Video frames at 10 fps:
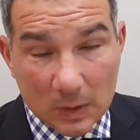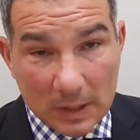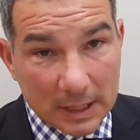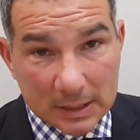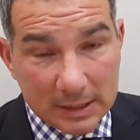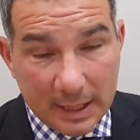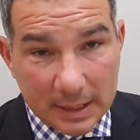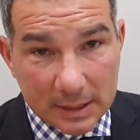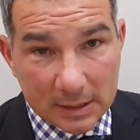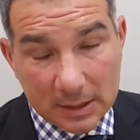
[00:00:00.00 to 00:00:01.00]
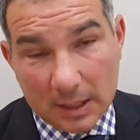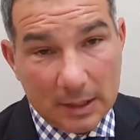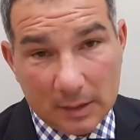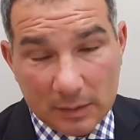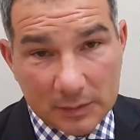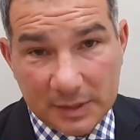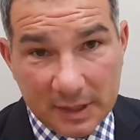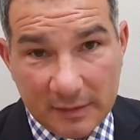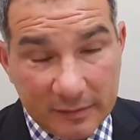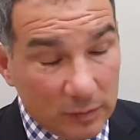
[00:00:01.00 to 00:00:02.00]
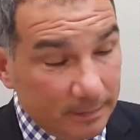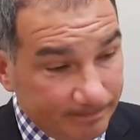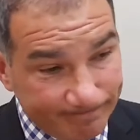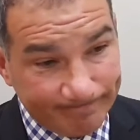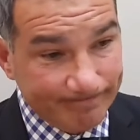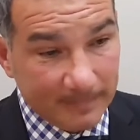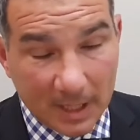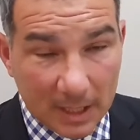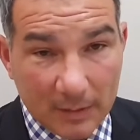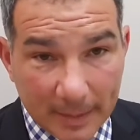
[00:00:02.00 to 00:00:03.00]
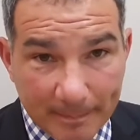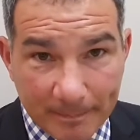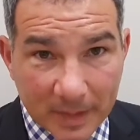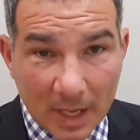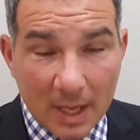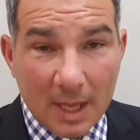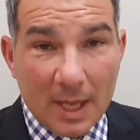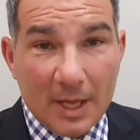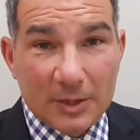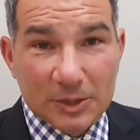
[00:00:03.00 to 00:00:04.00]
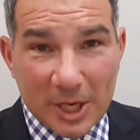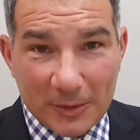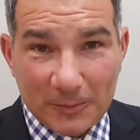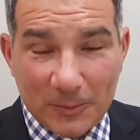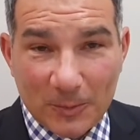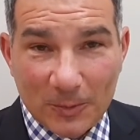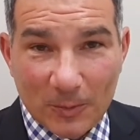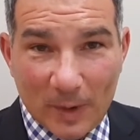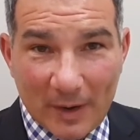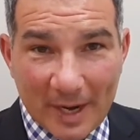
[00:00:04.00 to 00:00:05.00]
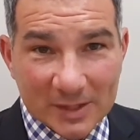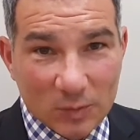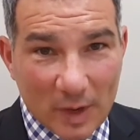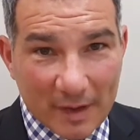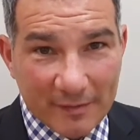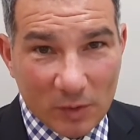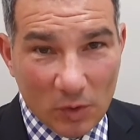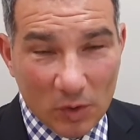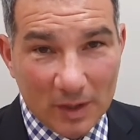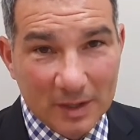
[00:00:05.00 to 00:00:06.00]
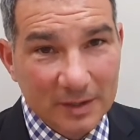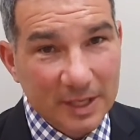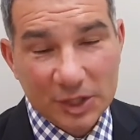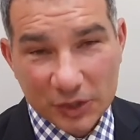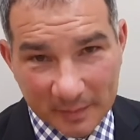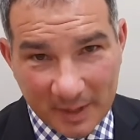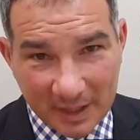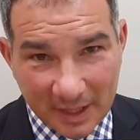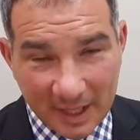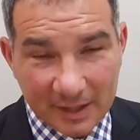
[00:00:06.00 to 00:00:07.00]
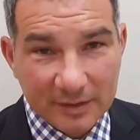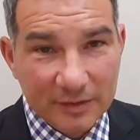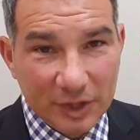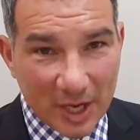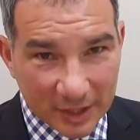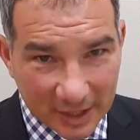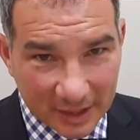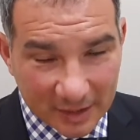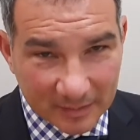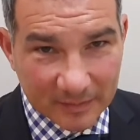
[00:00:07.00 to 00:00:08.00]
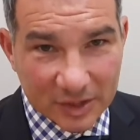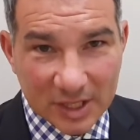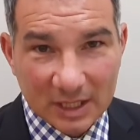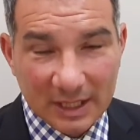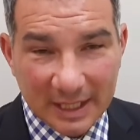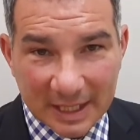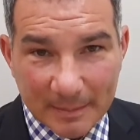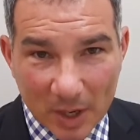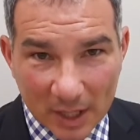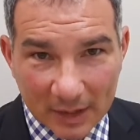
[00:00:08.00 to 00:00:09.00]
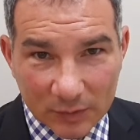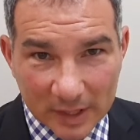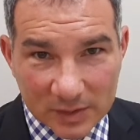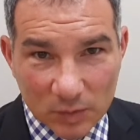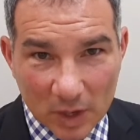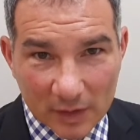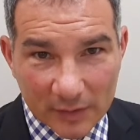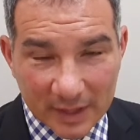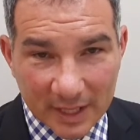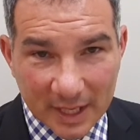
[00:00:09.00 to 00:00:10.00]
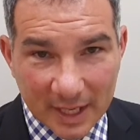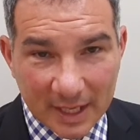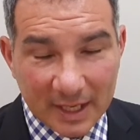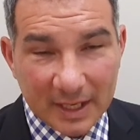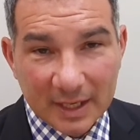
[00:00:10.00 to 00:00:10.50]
Couldn't understand it, so I don't know what was in there for. Anyway, so whereas and wherefore, they shouldn't be in there. You don't need them. There's no legally binding reason why they're in there.